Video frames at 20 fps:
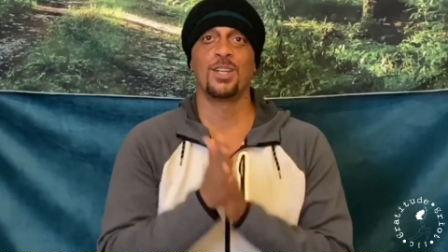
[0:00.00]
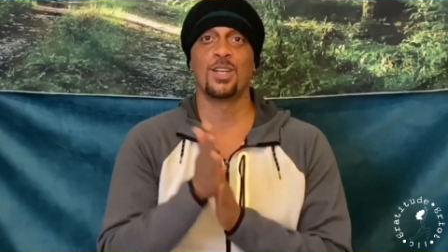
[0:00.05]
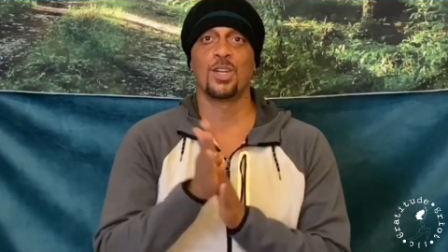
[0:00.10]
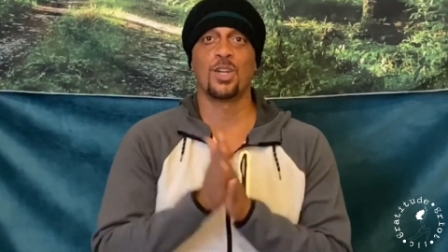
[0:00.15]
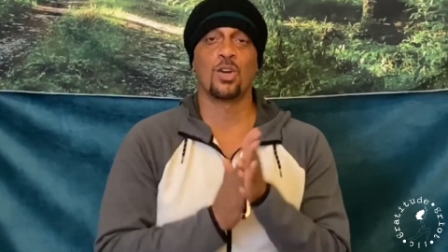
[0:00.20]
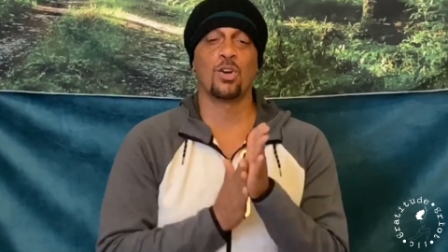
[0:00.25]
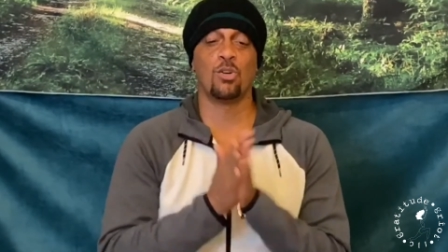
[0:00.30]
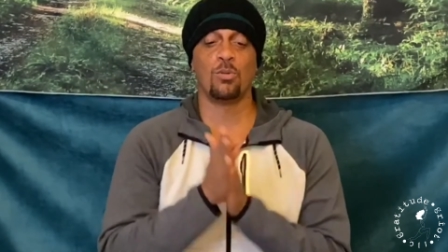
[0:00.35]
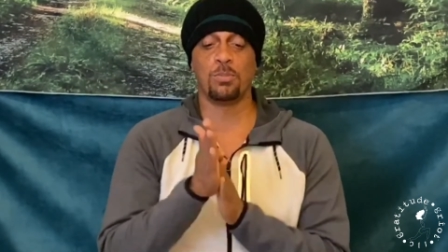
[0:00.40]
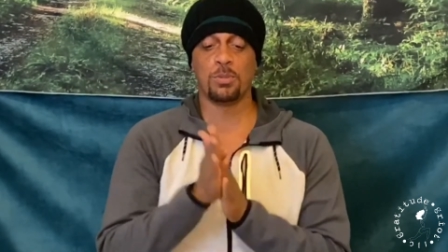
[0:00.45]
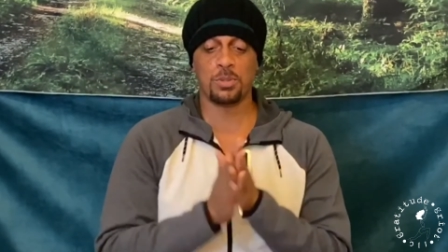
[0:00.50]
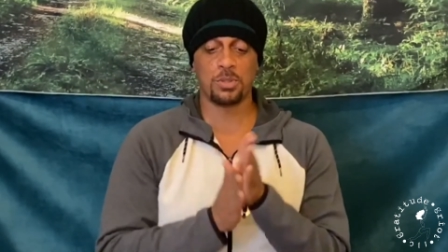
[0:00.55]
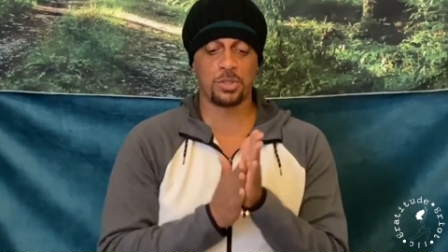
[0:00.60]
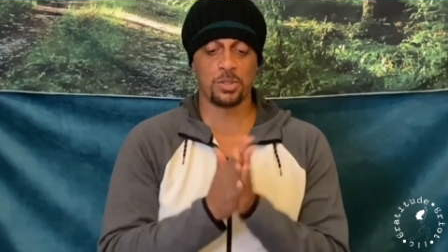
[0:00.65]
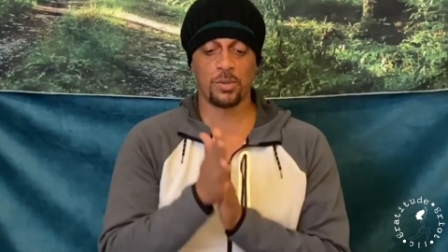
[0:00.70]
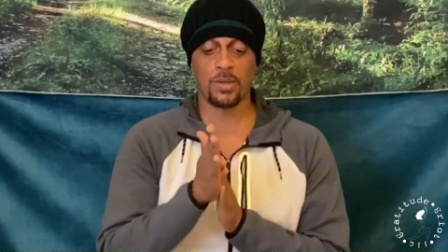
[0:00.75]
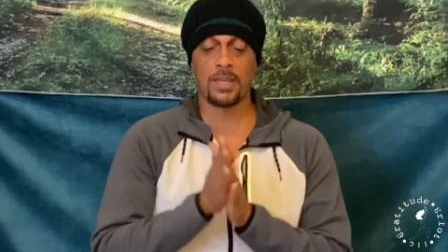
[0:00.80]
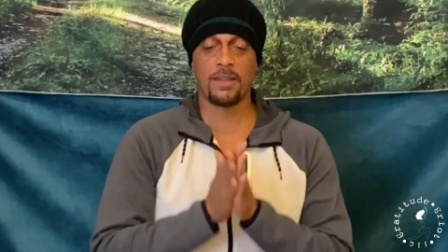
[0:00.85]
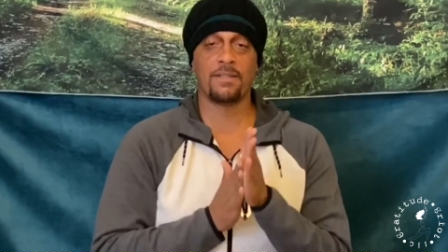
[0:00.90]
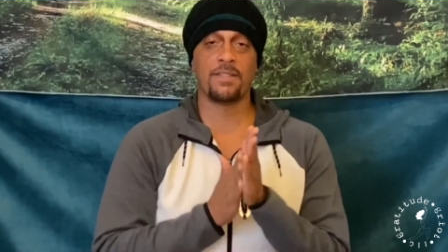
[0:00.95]
I hope you
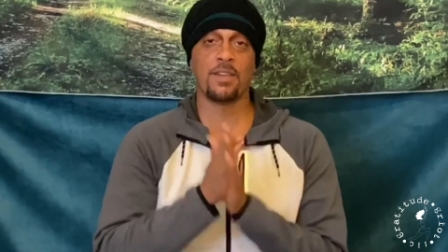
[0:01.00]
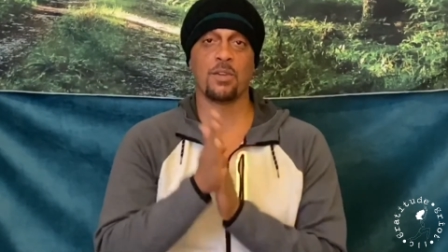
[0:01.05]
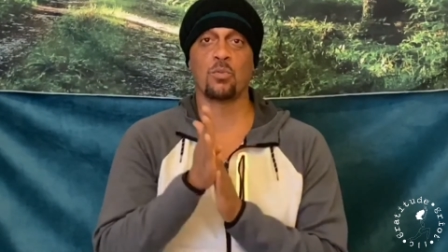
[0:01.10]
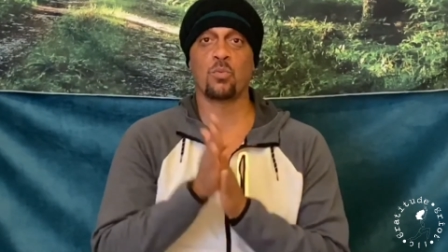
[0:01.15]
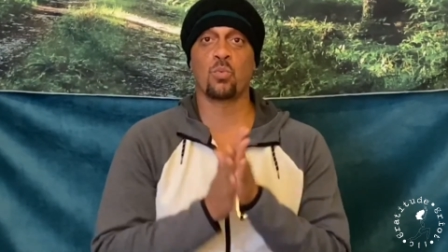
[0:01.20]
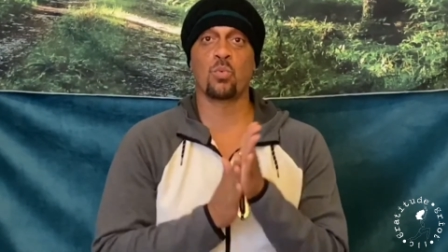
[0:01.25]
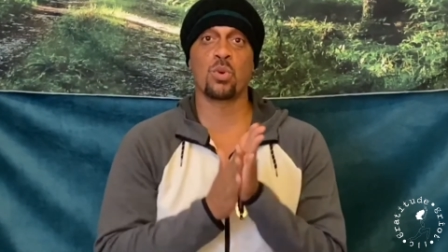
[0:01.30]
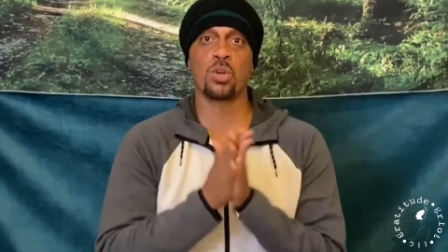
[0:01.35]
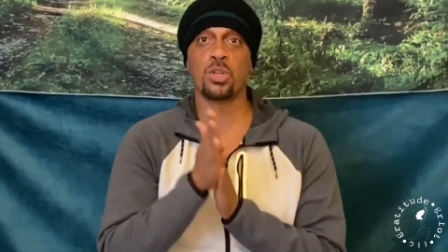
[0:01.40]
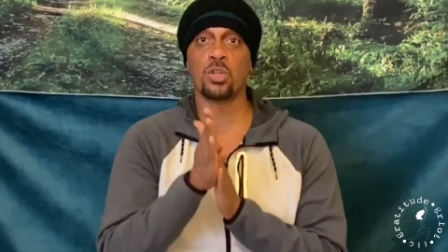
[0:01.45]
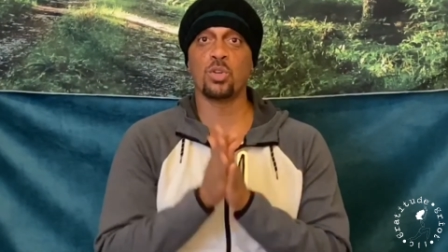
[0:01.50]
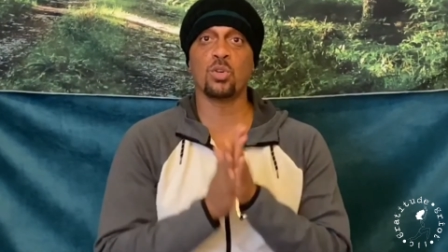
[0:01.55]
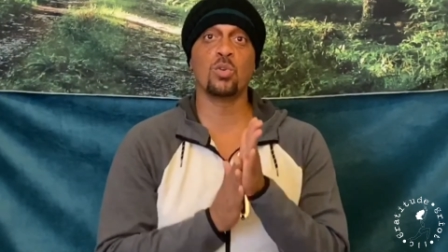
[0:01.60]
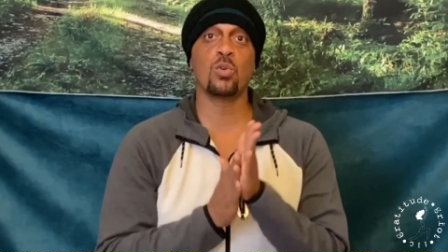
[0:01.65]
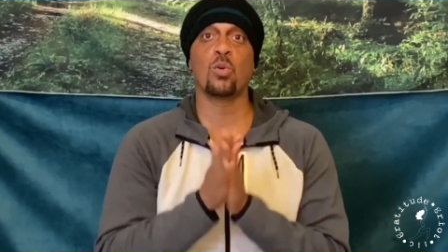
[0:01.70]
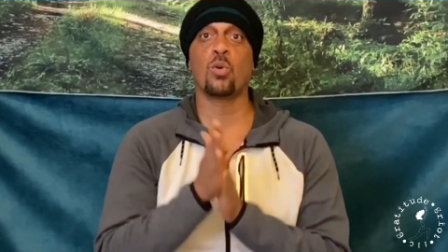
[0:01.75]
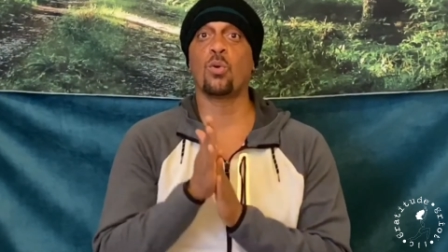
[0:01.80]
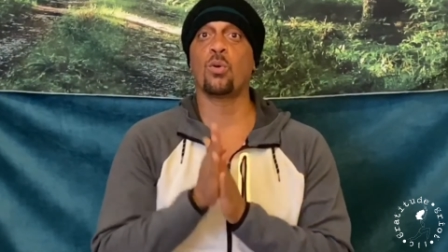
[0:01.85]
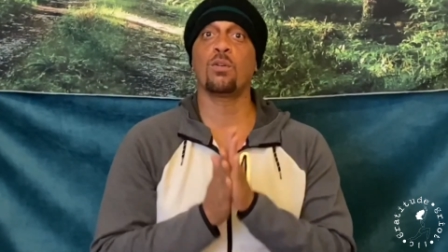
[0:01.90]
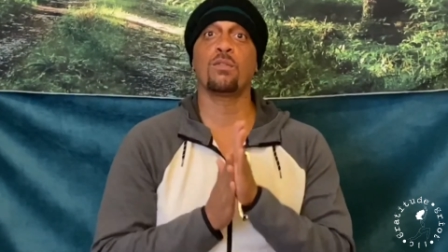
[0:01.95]
still have that
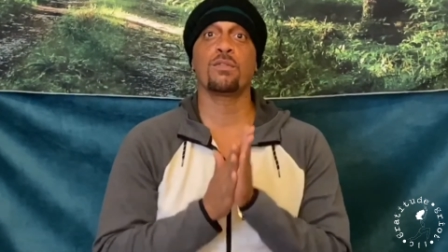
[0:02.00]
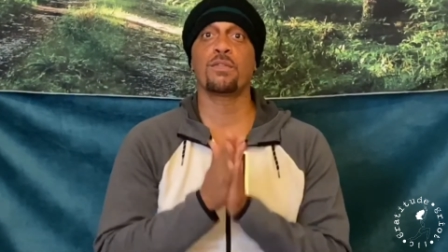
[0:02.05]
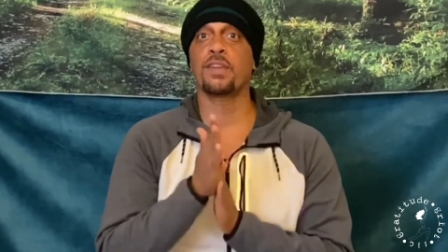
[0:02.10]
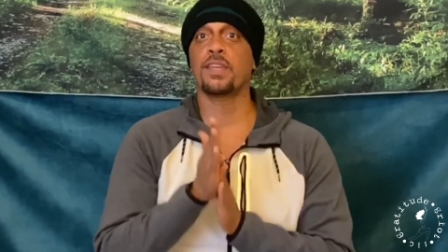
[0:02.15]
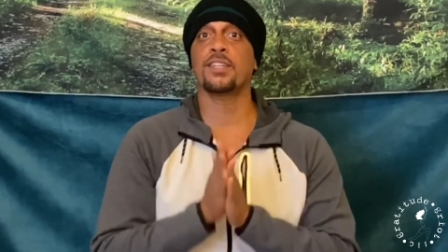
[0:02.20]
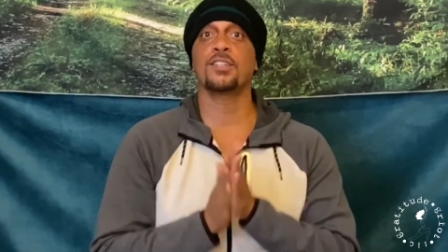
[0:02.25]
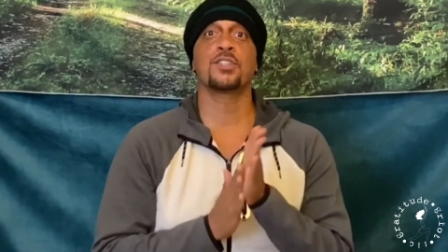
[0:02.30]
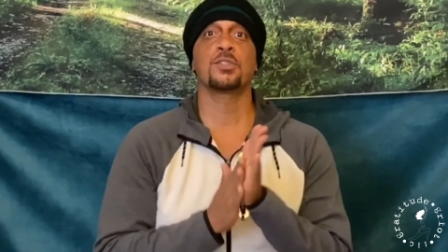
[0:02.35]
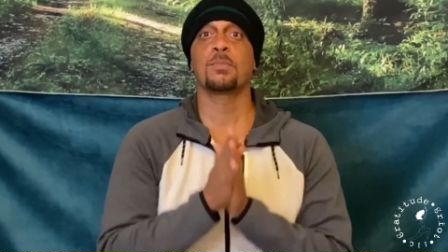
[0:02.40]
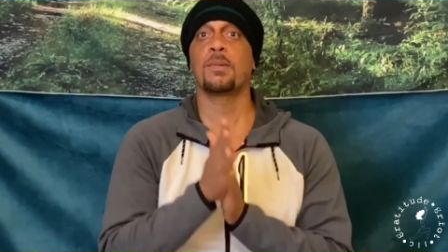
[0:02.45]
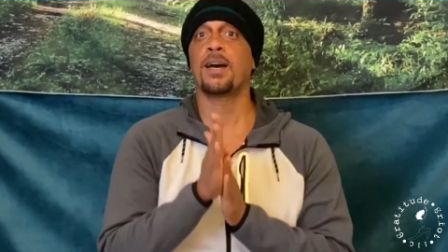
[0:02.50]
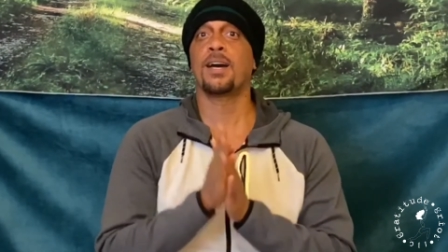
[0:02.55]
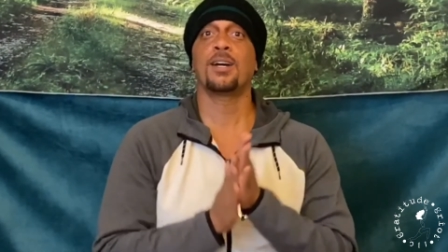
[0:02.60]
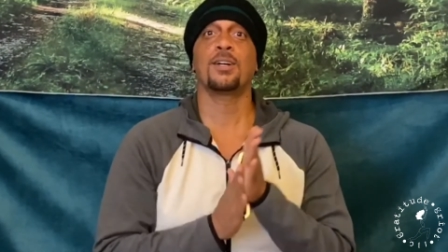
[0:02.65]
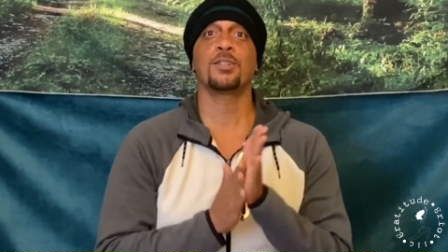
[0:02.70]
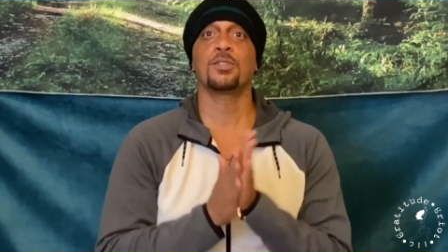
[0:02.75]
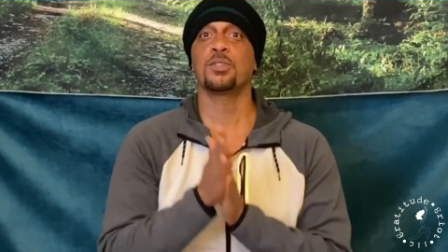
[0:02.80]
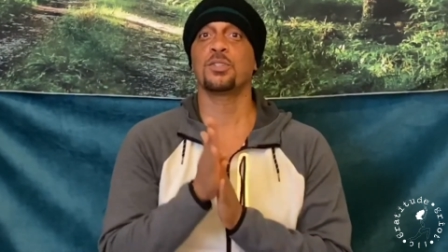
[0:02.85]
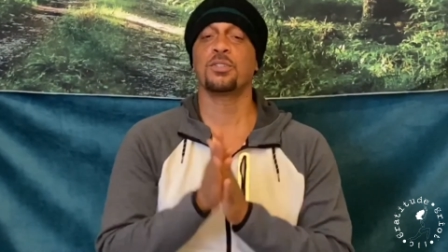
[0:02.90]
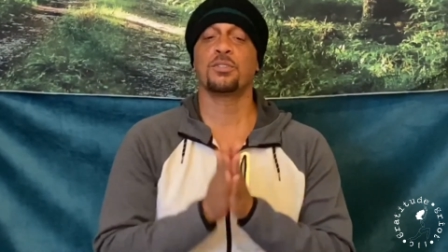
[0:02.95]
real or fake
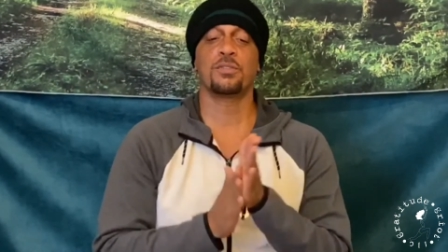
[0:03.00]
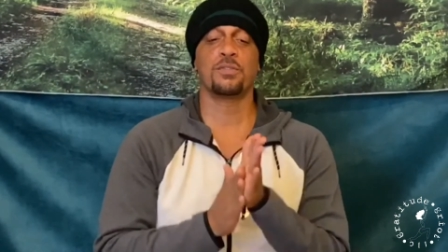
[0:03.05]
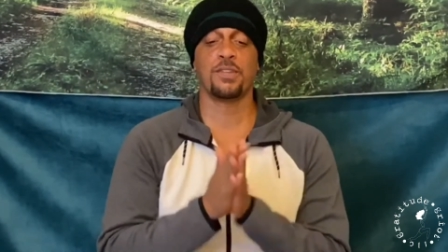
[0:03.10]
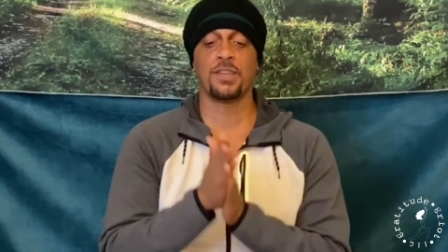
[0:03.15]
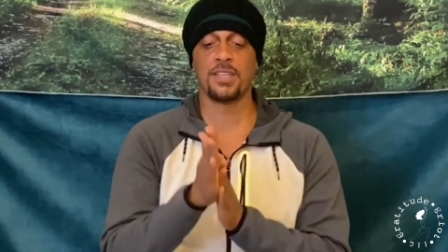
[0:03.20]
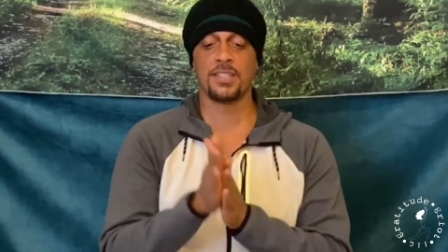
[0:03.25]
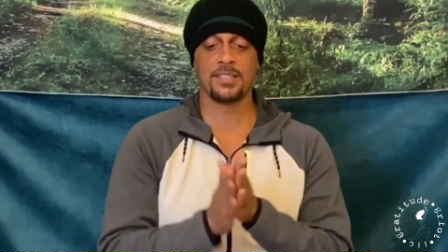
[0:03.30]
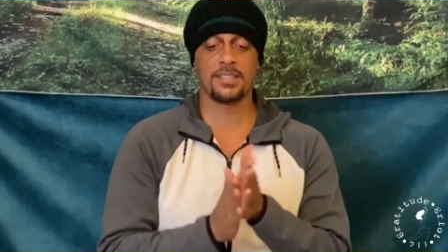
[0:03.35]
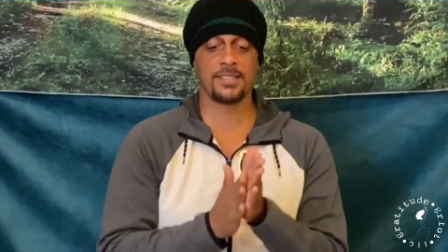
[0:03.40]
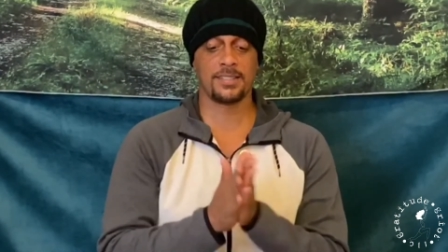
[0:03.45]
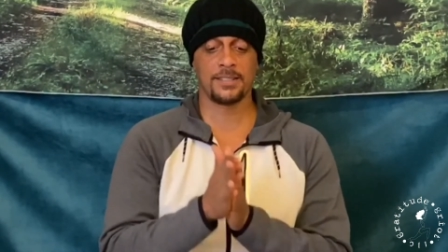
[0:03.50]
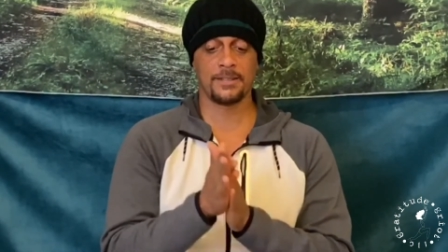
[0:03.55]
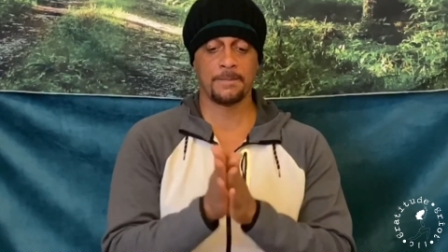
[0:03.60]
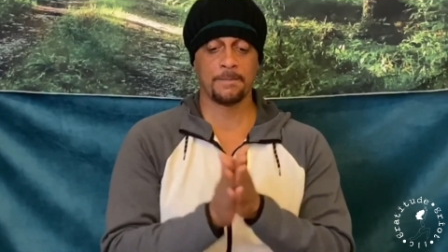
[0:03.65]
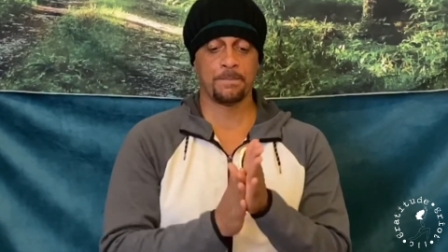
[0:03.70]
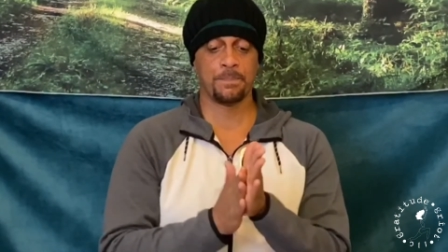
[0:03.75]
smile on your face.